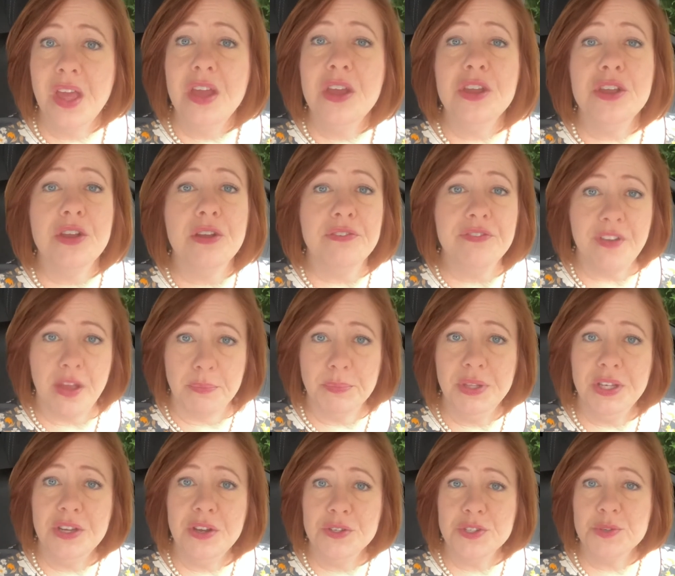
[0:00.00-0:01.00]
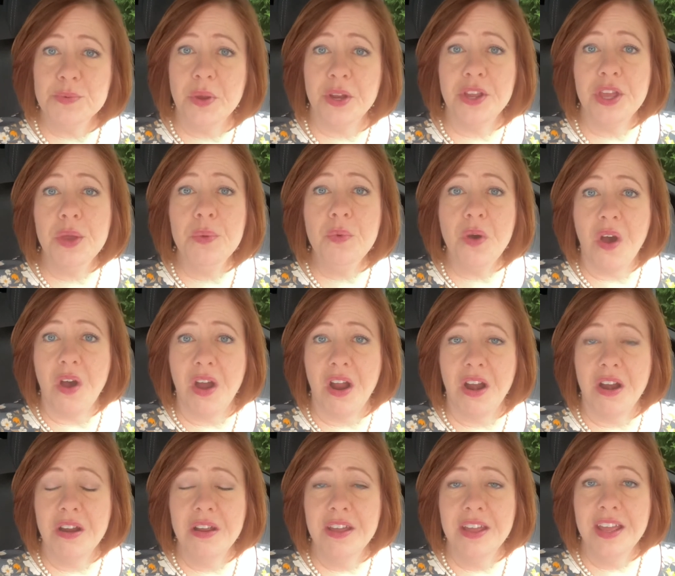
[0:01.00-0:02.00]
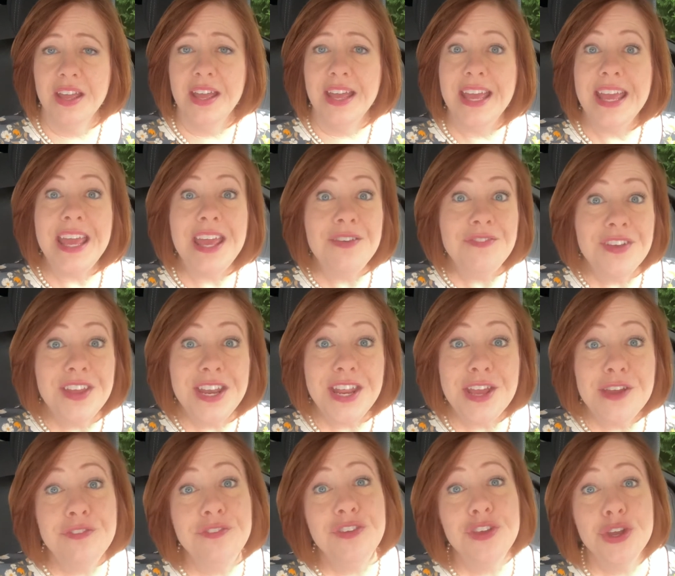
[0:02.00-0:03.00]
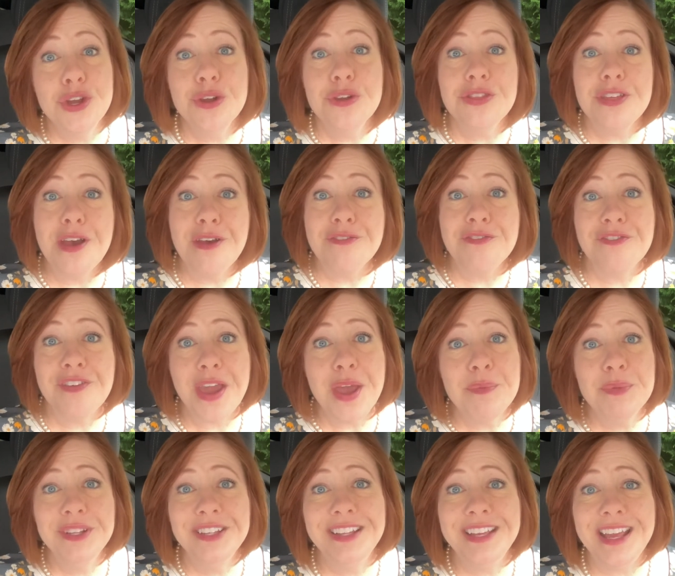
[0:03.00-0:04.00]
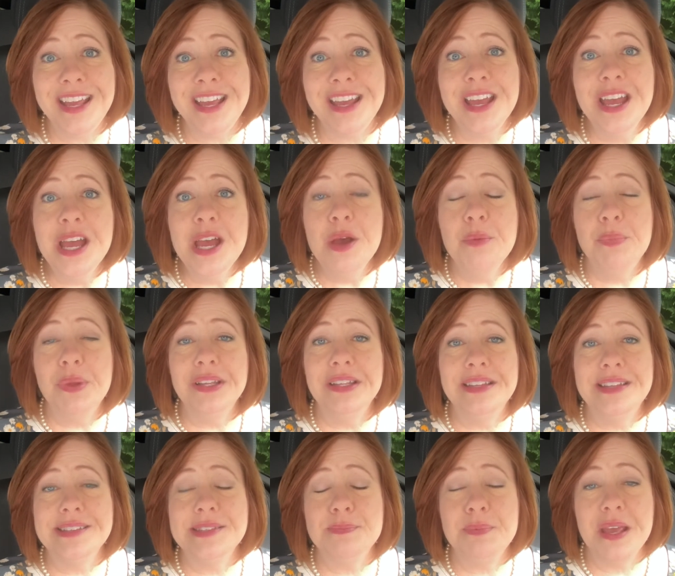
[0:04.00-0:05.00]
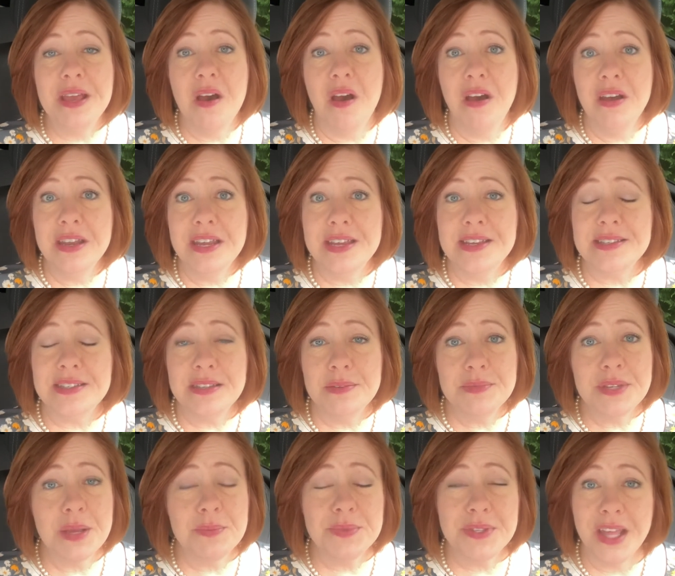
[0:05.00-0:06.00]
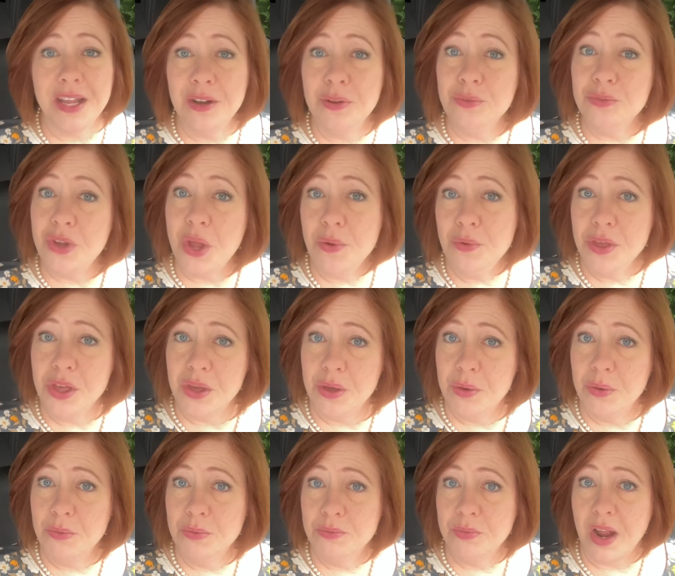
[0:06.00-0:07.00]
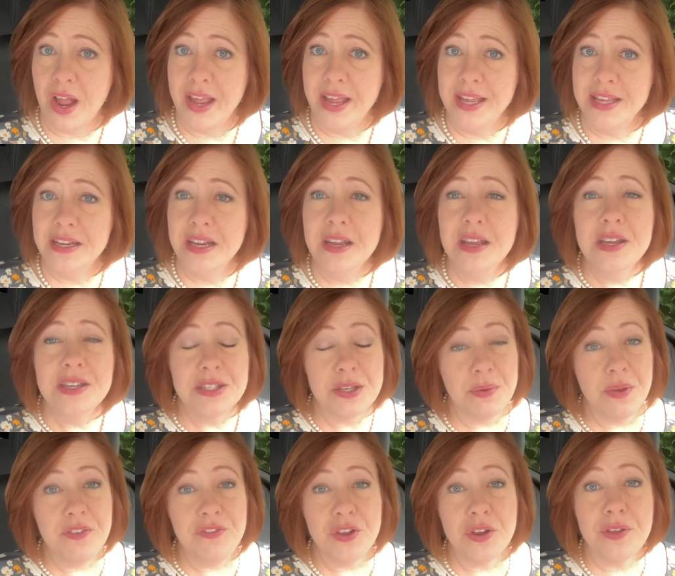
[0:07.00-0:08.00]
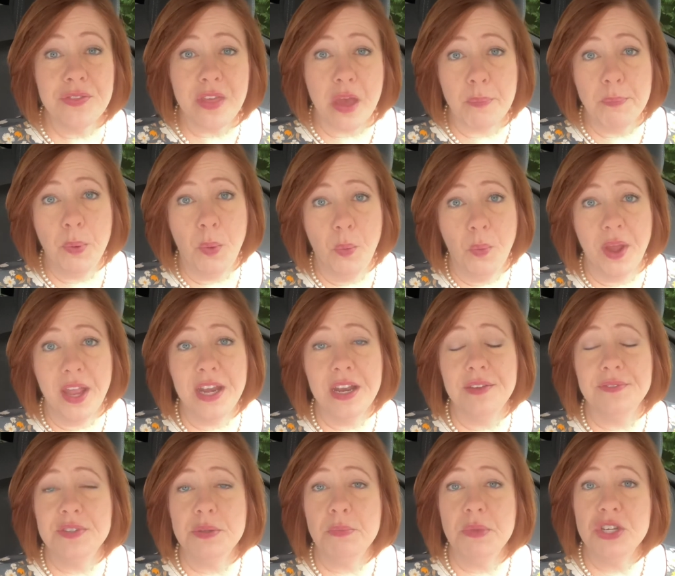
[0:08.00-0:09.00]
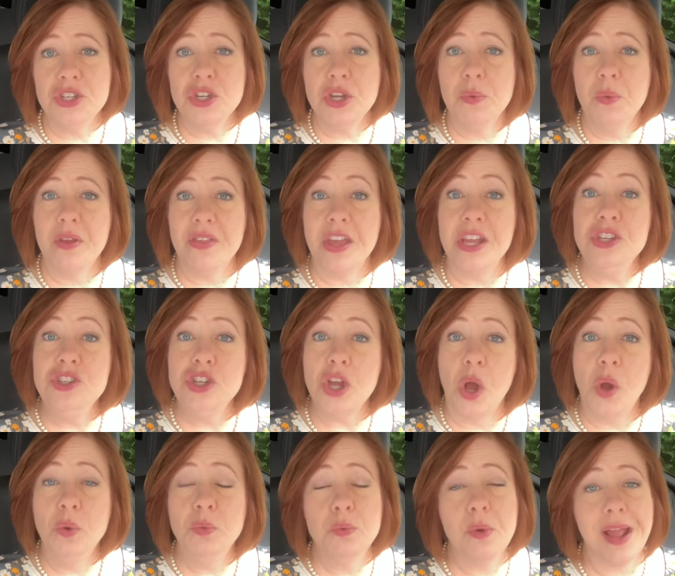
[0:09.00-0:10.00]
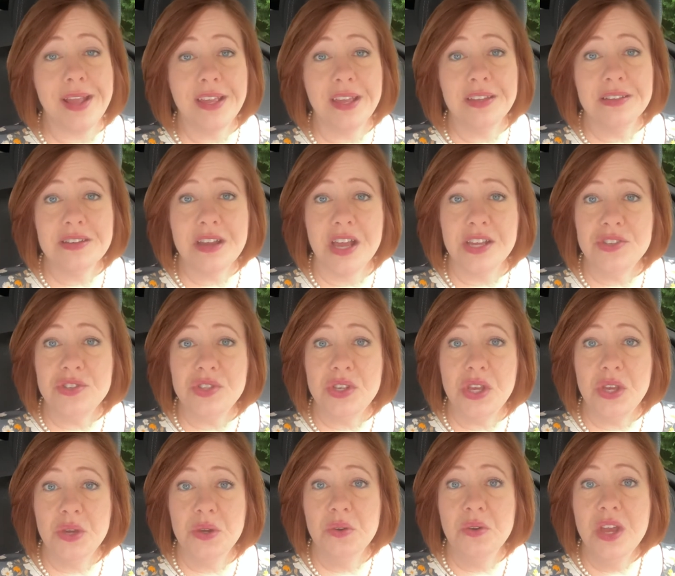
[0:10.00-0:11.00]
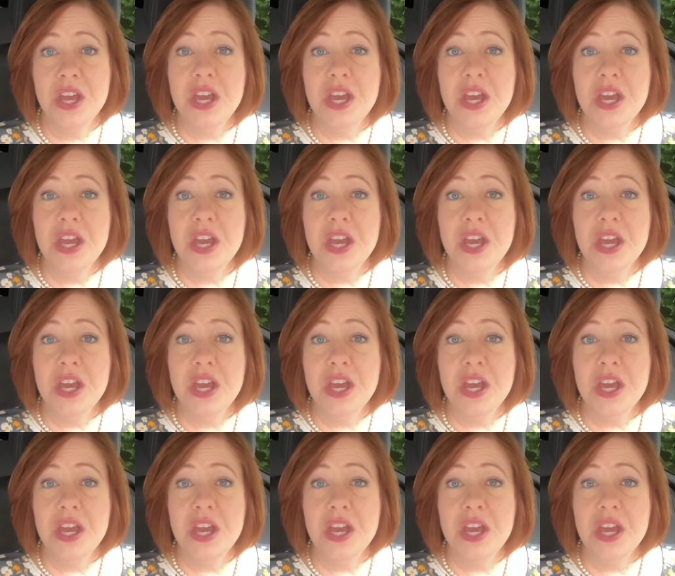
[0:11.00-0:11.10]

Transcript: your family knows where you are, even if you're the family. But let's be honest, sometimes they don't know you, right? So if you're at that point of dementia where they don't recognize you,